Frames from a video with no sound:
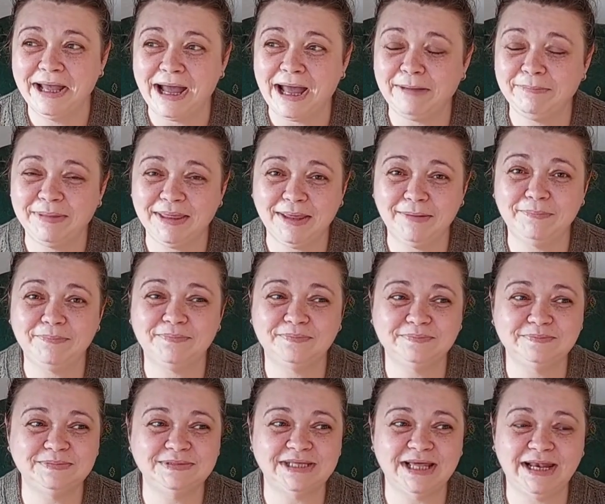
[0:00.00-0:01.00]
I'm keep
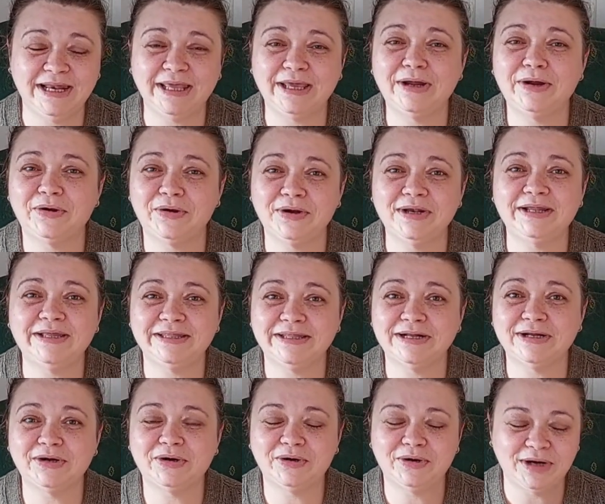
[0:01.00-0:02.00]
telling her
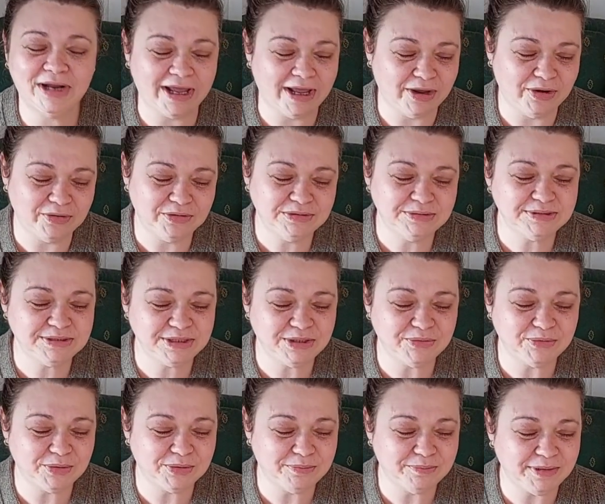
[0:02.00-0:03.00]
little girl, I hope she
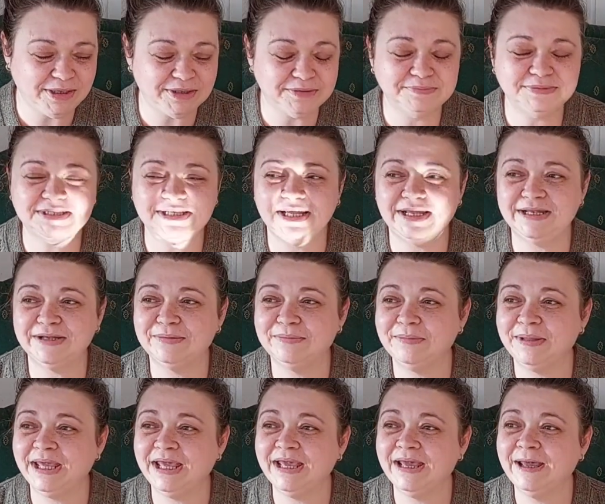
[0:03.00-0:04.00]
won't be upset on
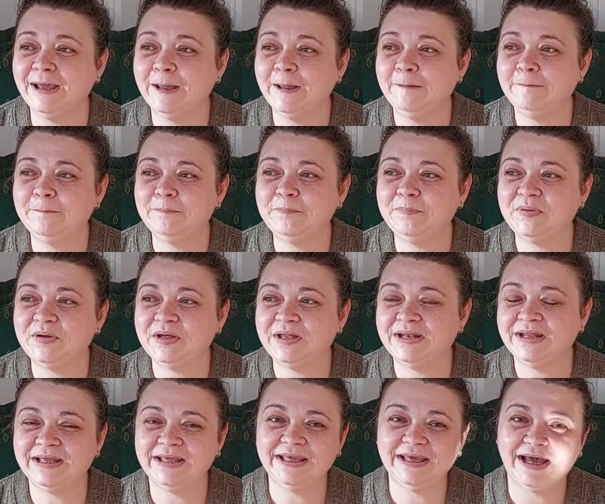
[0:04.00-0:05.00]
me,
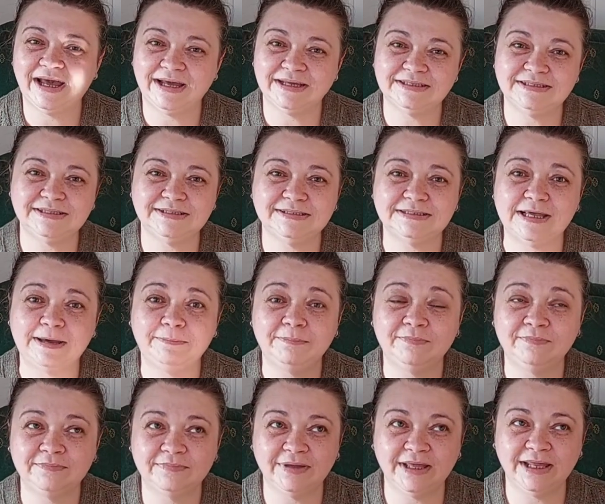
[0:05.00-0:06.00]
but yeah, since
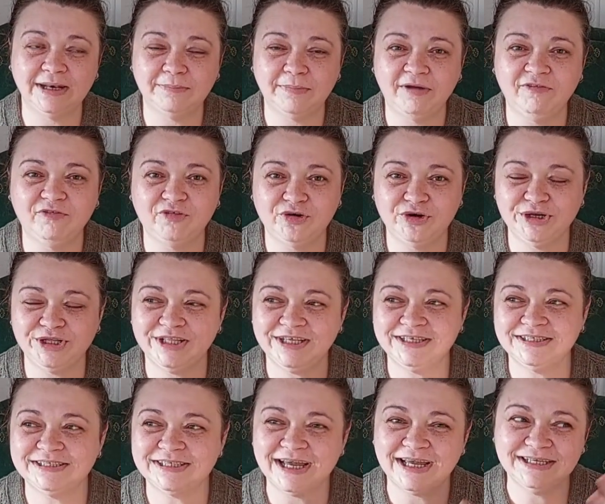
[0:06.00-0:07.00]
I'm in my
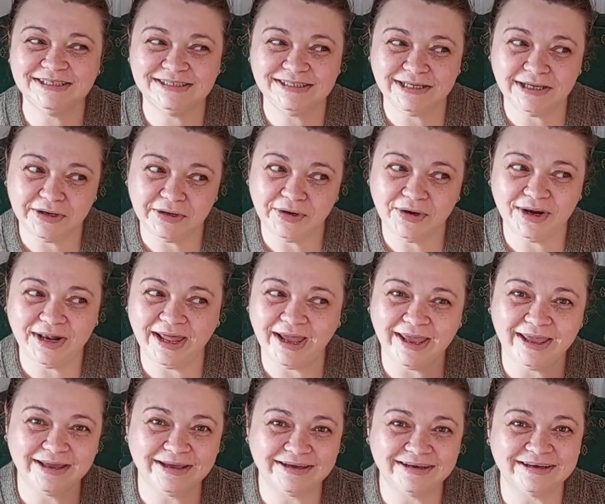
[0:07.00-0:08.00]
40s, I see her
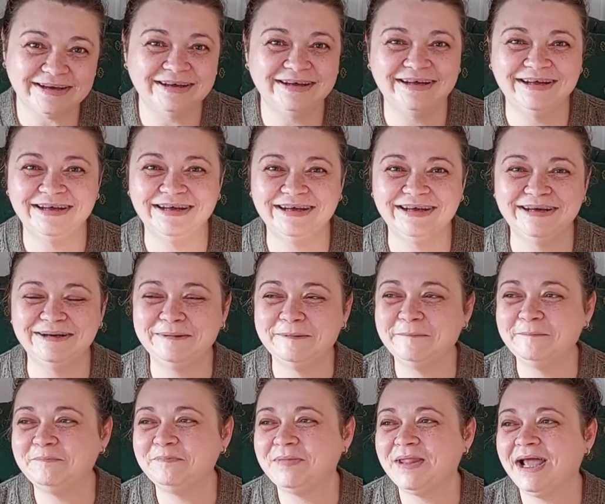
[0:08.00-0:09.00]
like
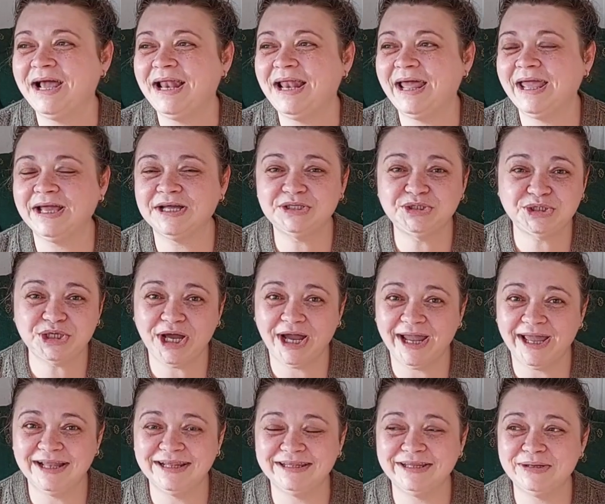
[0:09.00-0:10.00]
like a
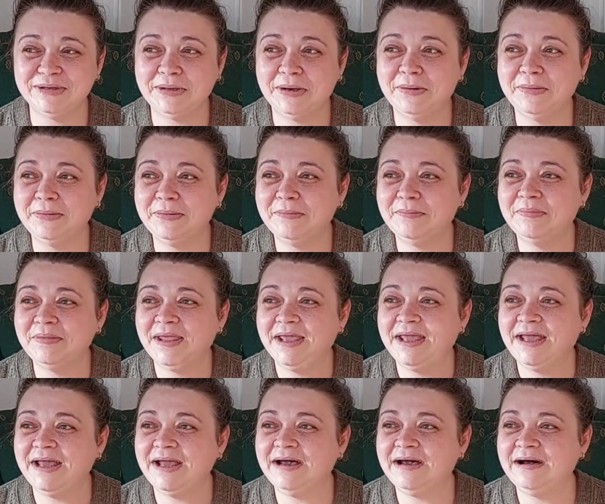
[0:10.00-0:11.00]
child,
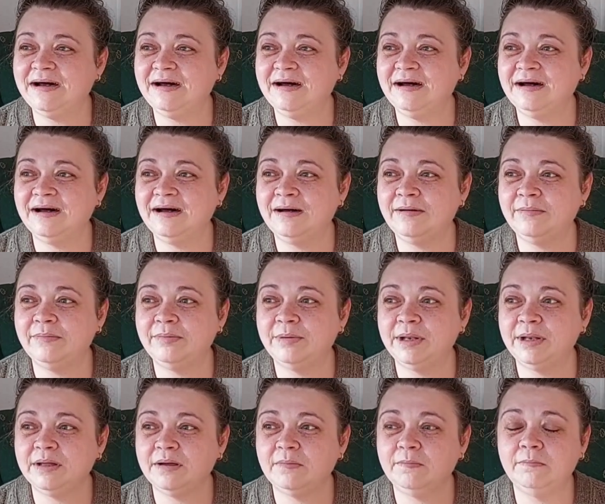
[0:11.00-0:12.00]

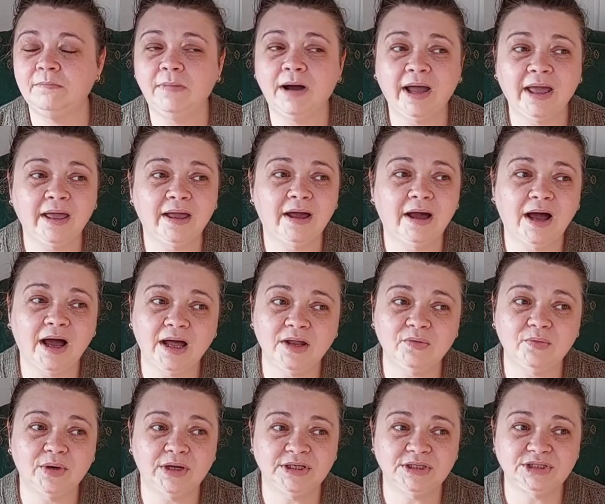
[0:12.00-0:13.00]
but my god,
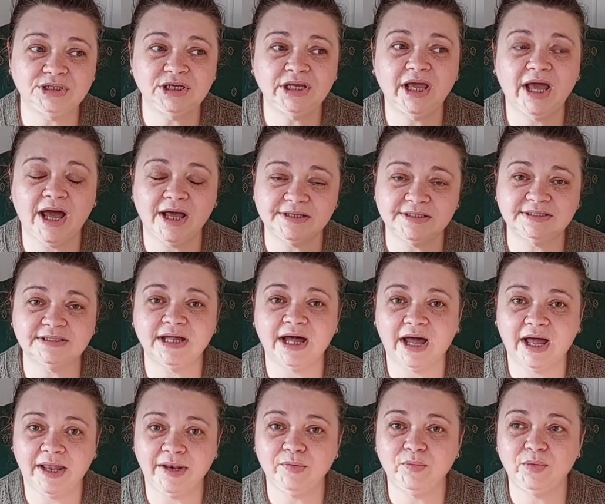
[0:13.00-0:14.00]
what she has
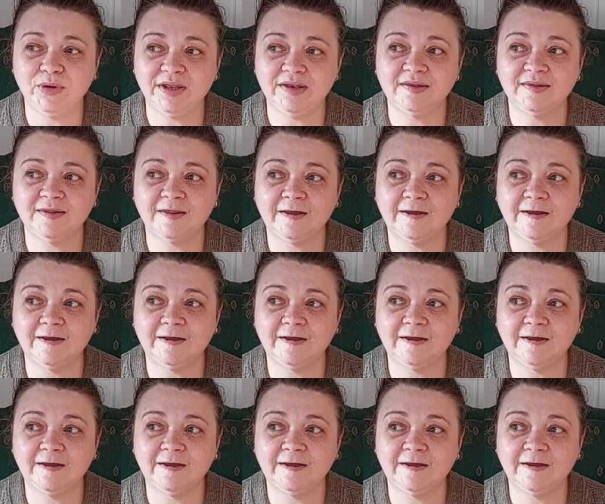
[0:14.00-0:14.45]
done with